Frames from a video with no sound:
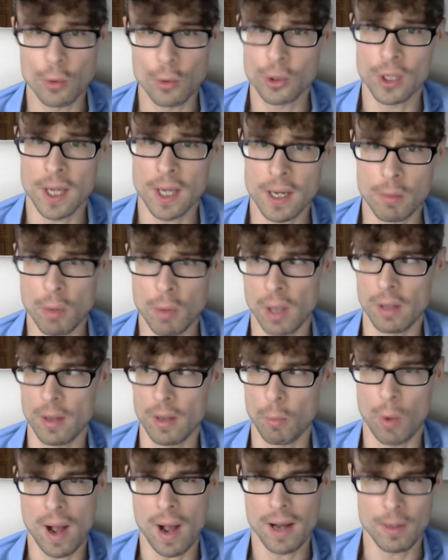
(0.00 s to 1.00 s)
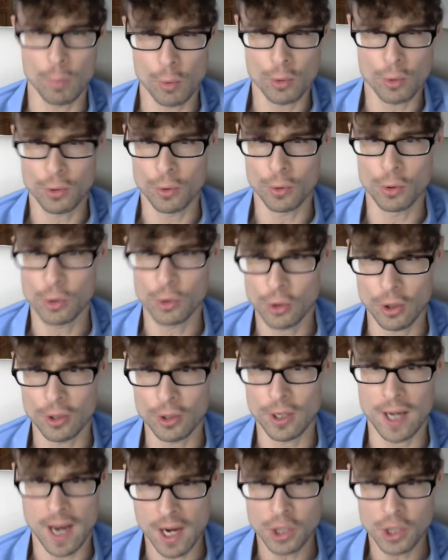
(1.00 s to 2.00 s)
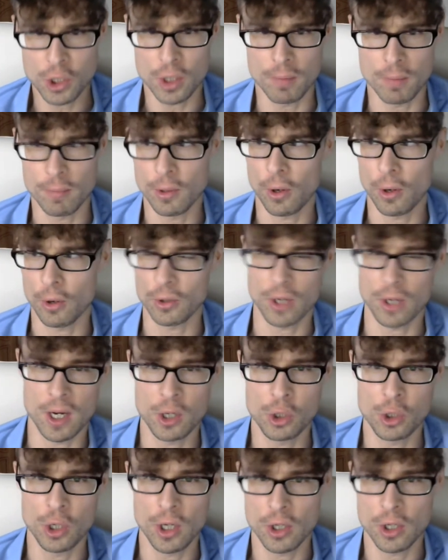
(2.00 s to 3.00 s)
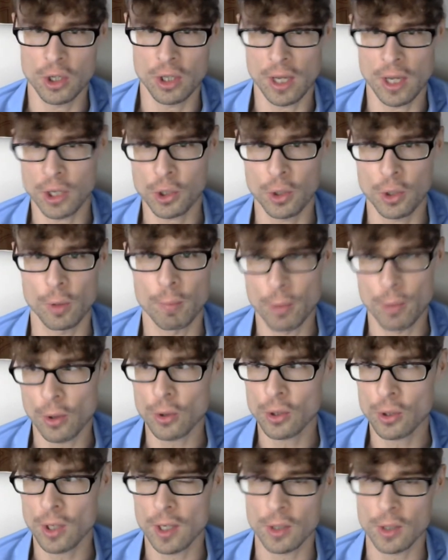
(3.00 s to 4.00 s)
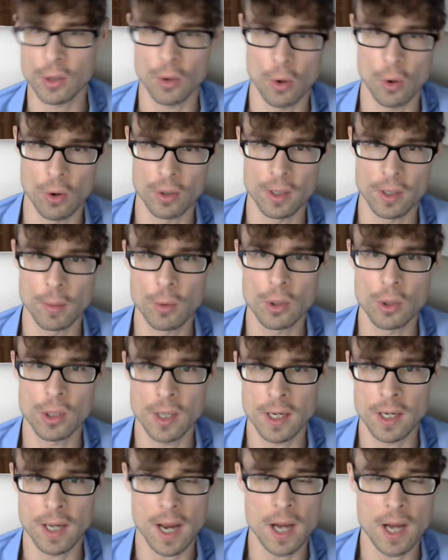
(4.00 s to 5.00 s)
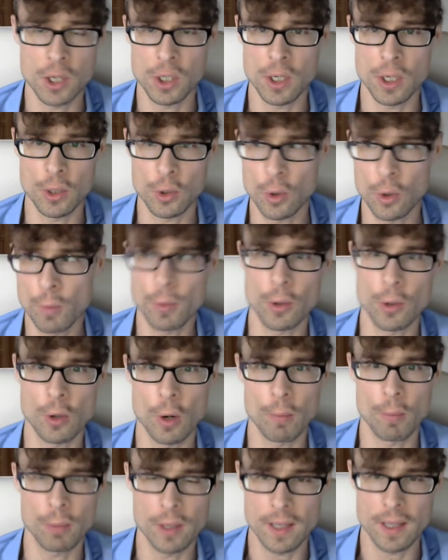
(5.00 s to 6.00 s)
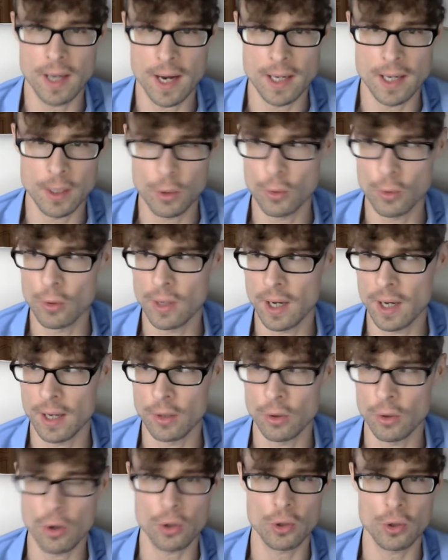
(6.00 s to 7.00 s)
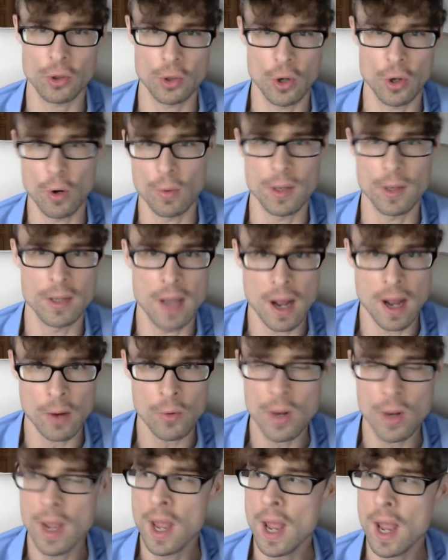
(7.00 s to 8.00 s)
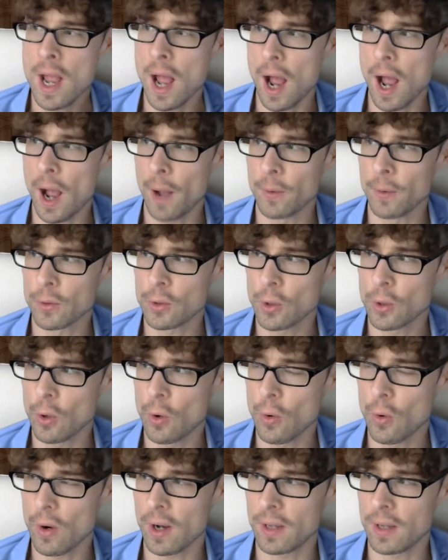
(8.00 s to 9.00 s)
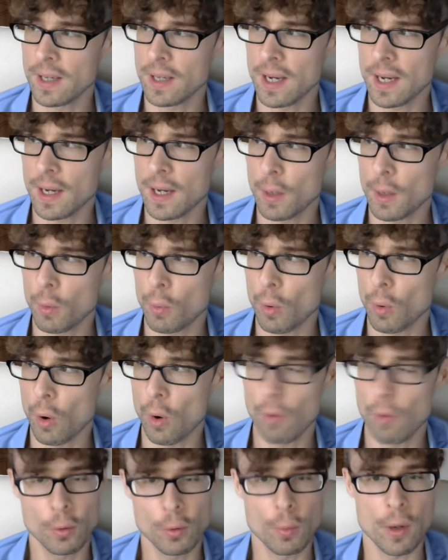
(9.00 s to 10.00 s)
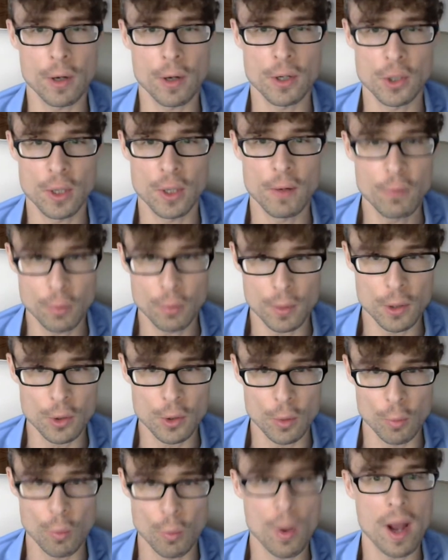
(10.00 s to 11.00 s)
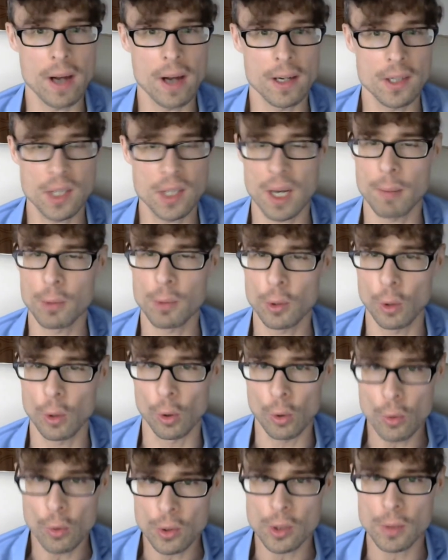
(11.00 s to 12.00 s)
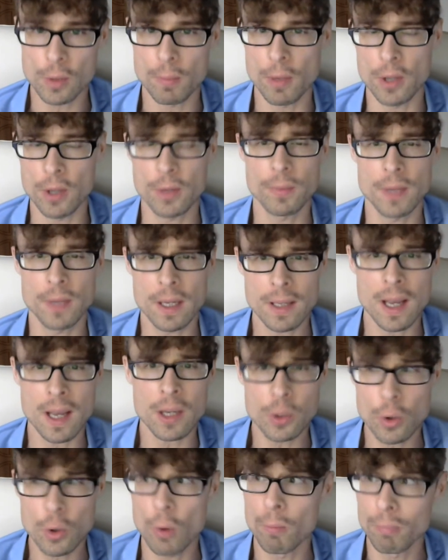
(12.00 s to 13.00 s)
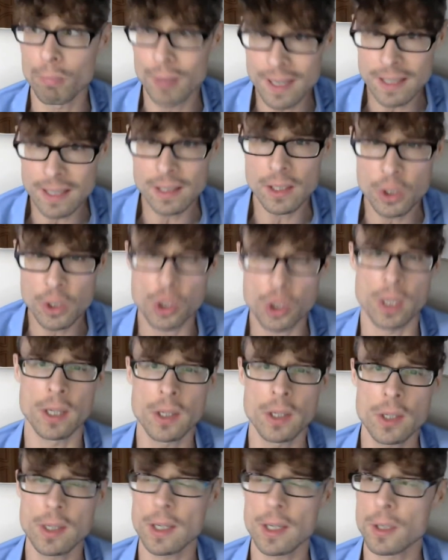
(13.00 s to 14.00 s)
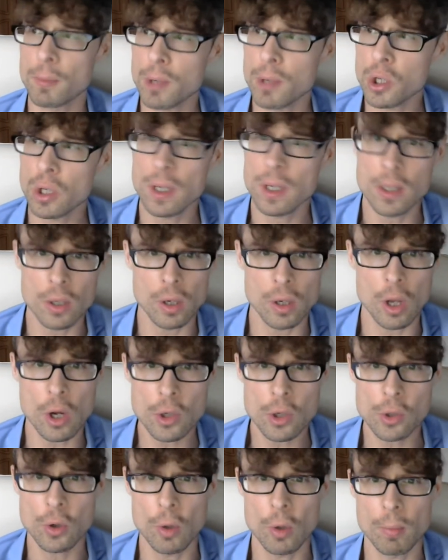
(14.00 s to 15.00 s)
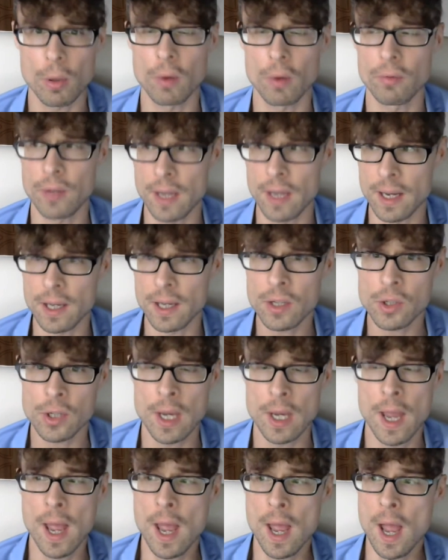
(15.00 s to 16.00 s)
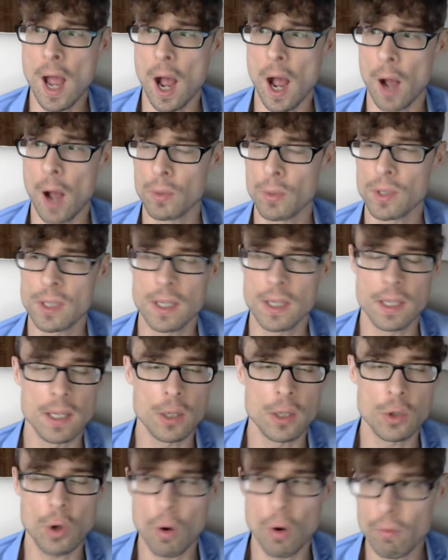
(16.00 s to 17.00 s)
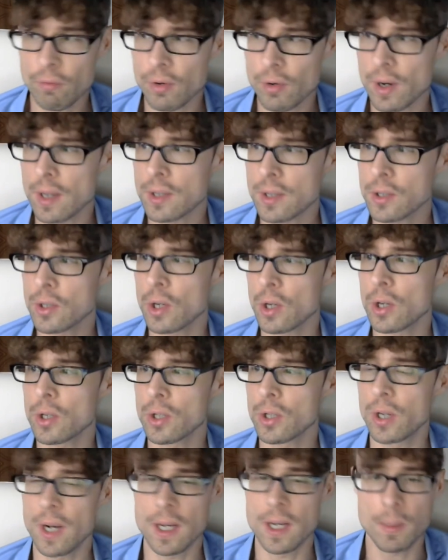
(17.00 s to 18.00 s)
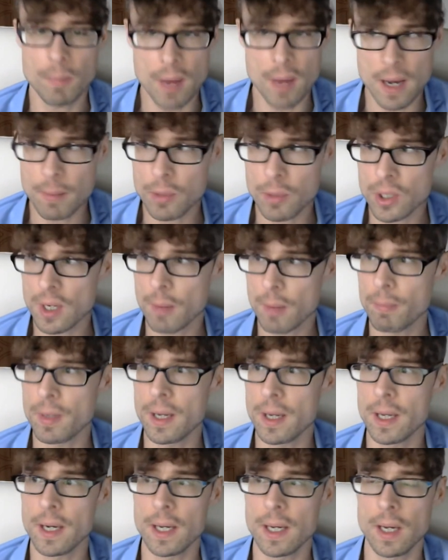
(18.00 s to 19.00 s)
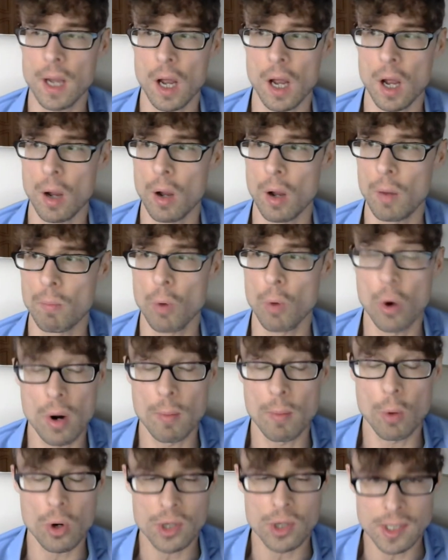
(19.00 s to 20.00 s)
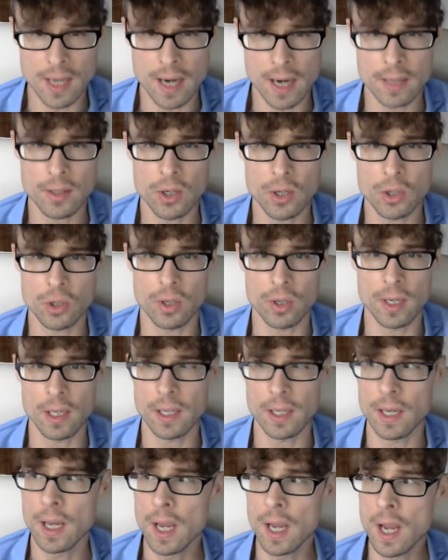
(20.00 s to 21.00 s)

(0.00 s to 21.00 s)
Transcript: say, well, why would you study aging? Because aging is a natural process. Or they would say aging is super complicated. You cannot slow it down. So they often were received with some very skeptical looks. But that has completely changed, especially in the last couple of years. We see these conferences, great papers appearing, more and more scientists really